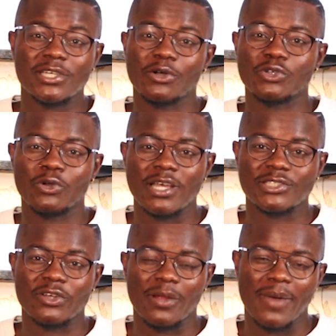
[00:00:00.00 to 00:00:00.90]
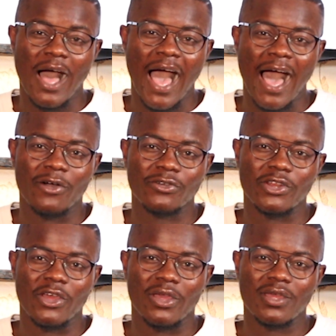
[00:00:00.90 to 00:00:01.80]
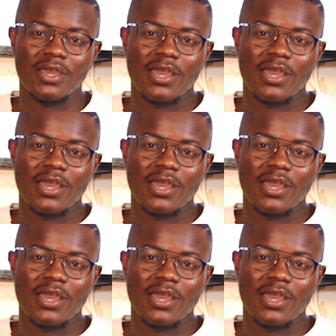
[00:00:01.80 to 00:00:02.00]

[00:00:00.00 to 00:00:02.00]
tell you a story about how, you know,